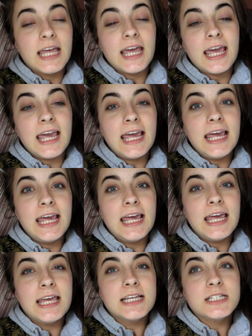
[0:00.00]

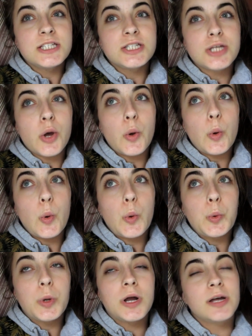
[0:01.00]
Hey,
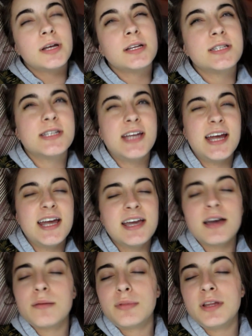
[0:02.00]
so
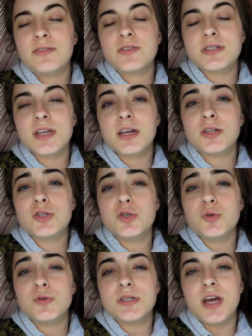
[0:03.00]
today I believe is like
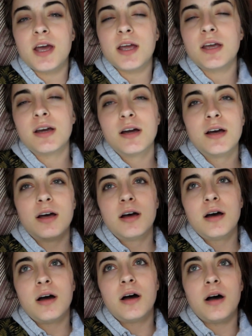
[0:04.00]
Tuesday.
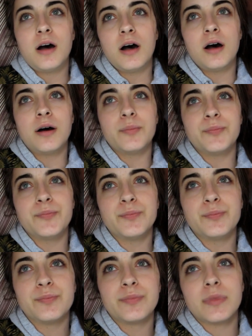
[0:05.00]
Um,
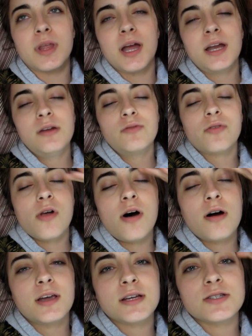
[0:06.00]
I didn't
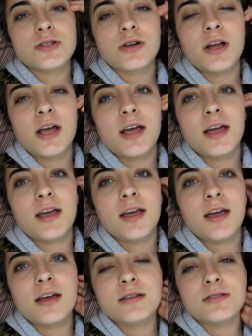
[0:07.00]
vlog
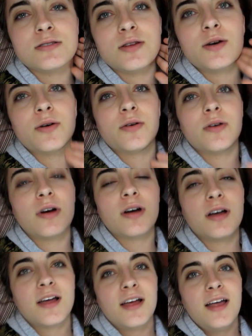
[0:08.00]
yesterday, and so
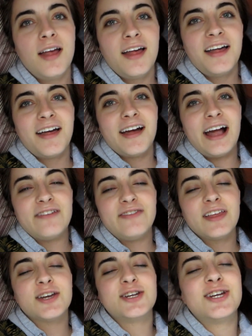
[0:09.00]
I feel like